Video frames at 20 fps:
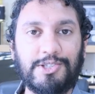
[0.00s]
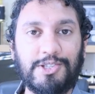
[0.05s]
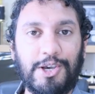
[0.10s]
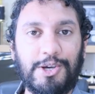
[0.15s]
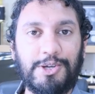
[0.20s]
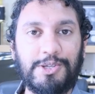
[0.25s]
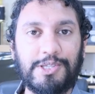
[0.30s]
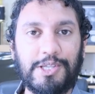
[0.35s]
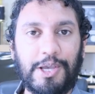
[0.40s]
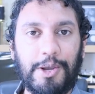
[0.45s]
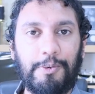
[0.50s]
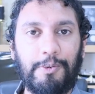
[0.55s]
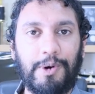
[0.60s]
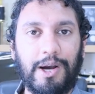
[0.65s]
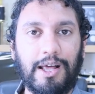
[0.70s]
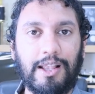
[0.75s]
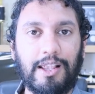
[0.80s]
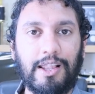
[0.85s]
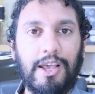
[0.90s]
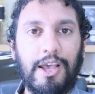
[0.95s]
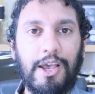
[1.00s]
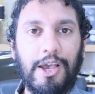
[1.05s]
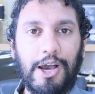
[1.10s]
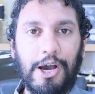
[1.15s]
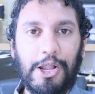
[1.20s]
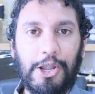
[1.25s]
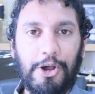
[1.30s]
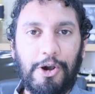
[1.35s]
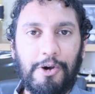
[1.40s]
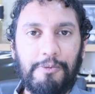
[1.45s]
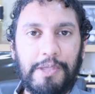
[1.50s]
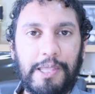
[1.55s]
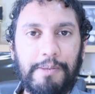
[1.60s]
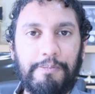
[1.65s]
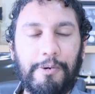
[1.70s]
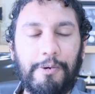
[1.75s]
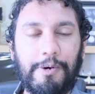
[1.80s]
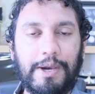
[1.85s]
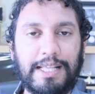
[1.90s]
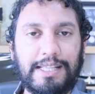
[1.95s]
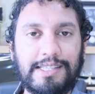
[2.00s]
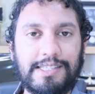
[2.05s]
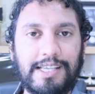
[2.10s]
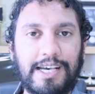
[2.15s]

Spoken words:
so, so well. A lot of people in